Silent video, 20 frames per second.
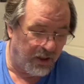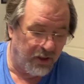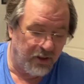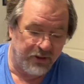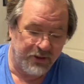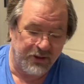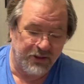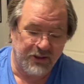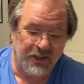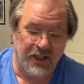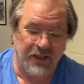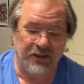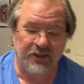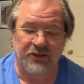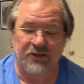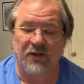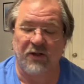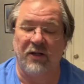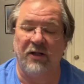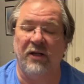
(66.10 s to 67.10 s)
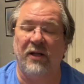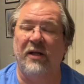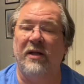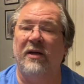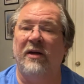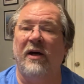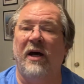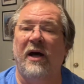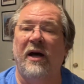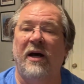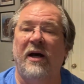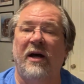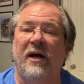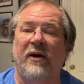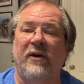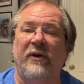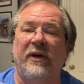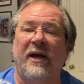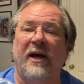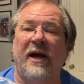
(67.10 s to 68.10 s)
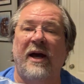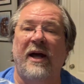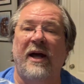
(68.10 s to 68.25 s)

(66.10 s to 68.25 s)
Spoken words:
just kind of start. I'm